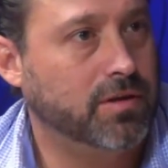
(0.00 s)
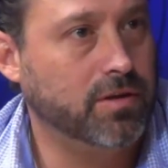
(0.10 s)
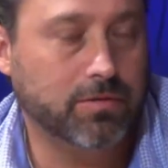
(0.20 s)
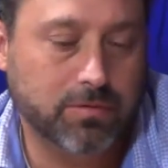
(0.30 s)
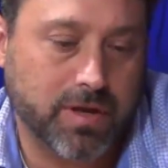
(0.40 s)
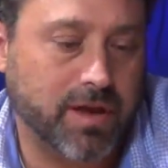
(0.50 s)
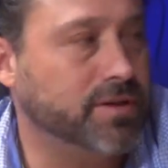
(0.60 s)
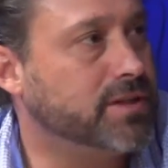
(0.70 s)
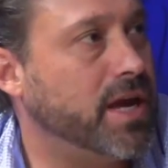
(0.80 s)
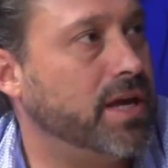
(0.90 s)
You have
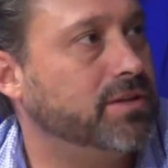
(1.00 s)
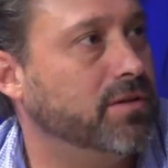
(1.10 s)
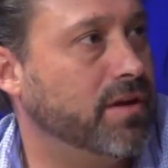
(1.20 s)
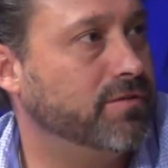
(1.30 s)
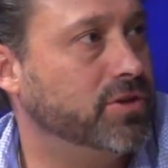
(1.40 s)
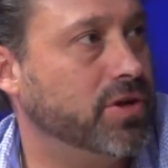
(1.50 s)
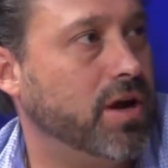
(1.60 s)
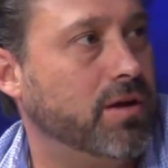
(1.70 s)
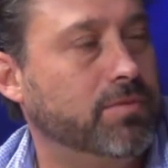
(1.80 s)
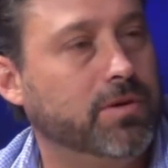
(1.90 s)
a task, you have a
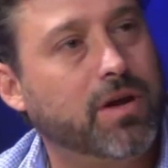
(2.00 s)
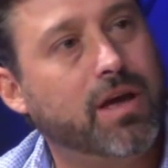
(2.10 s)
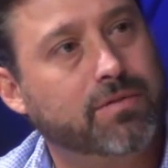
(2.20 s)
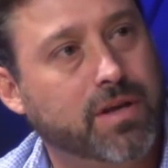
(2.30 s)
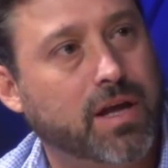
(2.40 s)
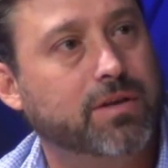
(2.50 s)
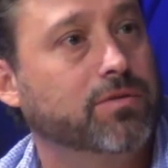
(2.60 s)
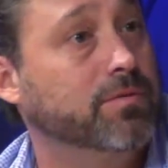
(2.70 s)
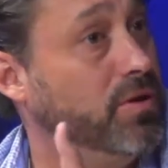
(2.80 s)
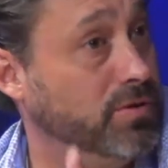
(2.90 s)
job, you have that,
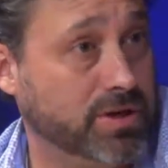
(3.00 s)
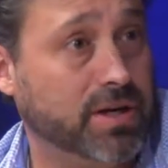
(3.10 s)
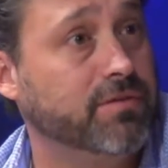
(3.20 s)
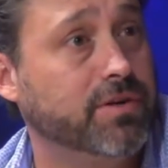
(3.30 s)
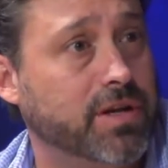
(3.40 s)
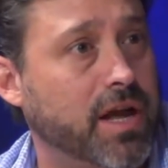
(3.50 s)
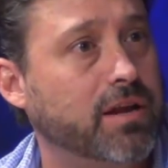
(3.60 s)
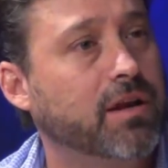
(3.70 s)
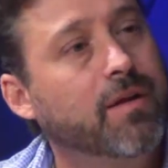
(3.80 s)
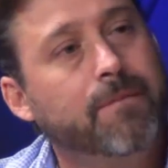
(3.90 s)
you you deliver
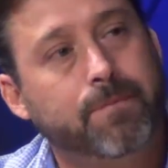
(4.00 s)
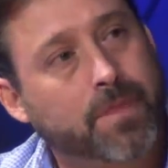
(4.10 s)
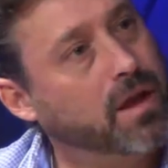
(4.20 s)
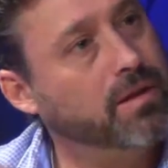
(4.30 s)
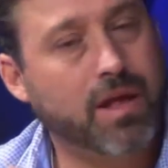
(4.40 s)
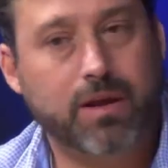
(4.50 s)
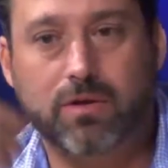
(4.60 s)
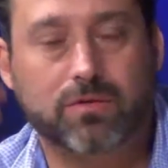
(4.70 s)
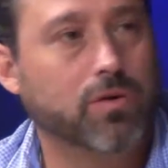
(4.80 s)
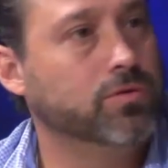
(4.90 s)
that, and then
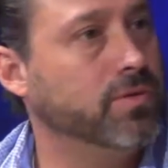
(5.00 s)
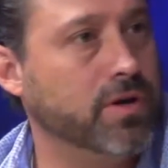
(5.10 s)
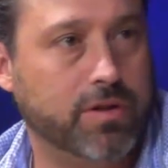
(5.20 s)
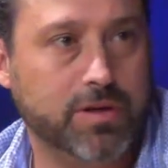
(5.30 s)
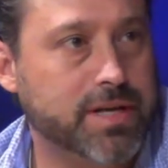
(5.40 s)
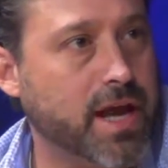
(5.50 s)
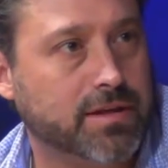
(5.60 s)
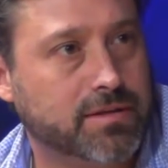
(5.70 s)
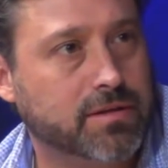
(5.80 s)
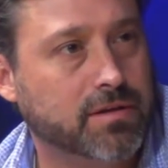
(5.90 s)
you go to another
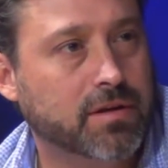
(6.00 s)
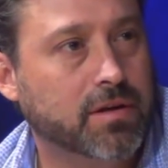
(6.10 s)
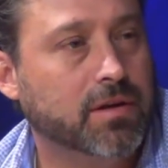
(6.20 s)
task